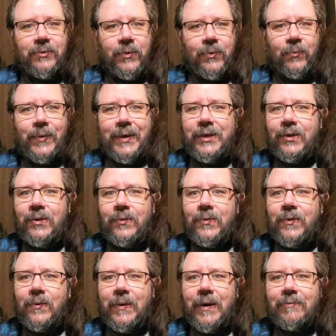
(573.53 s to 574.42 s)
when you
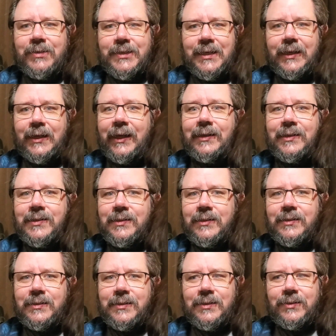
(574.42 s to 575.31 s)
go out tonight
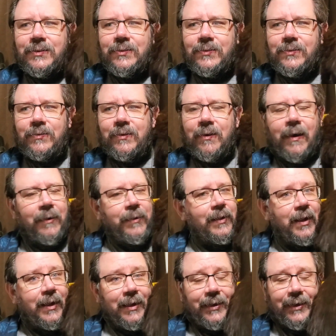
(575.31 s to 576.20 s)
to
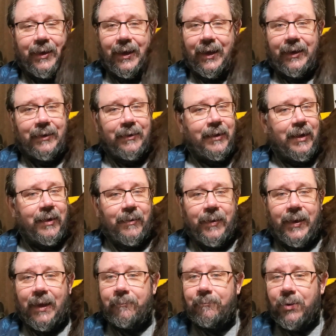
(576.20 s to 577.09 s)

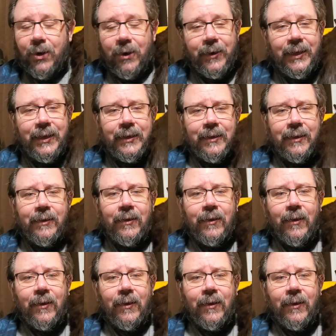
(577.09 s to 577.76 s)
a party,